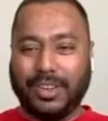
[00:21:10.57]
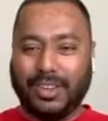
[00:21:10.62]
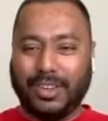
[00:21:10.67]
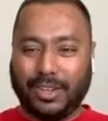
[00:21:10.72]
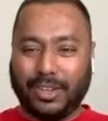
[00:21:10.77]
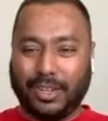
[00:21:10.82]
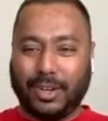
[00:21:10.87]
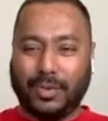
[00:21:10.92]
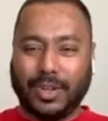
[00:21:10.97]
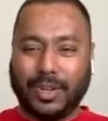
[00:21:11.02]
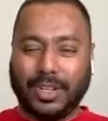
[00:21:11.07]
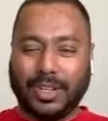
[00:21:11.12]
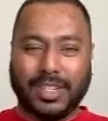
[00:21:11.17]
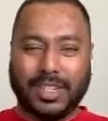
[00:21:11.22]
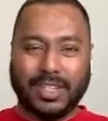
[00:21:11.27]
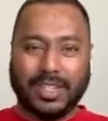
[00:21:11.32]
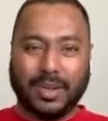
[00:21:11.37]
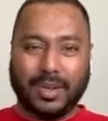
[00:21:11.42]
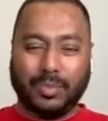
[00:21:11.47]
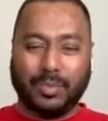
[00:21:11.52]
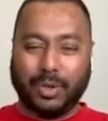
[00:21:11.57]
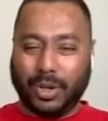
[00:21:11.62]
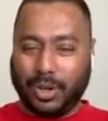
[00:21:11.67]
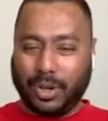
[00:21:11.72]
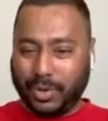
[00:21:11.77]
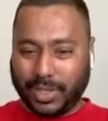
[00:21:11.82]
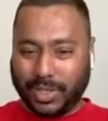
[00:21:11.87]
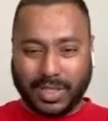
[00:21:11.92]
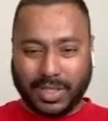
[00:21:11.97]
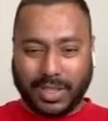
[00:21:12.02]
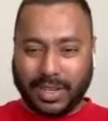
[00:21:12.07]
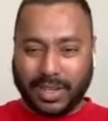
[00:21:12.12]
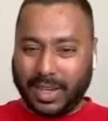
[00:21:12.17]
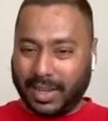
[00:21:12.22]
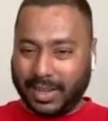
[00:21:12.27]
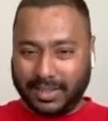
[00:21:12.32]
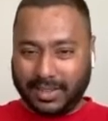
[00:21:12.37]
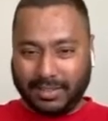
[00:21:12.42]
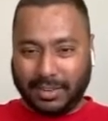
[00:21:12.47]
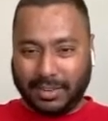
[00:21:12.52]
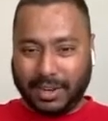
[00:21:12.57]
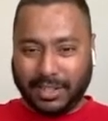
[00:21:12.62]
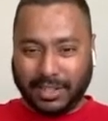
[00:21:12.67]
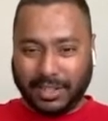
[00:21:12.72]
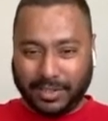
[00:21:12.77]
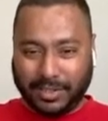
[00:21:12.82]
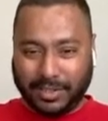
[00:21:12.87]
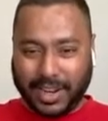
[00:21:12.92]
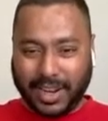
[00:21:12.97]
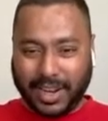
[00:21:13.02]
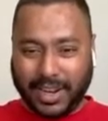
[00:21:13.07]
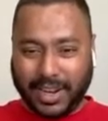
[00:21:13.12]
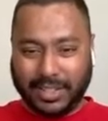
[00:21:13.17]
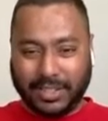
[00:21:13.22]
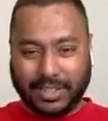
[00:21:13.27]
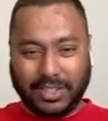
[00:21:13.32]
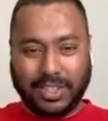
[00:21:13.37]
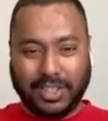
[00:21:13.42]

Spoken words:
you can always just put a question like the rest of you guys.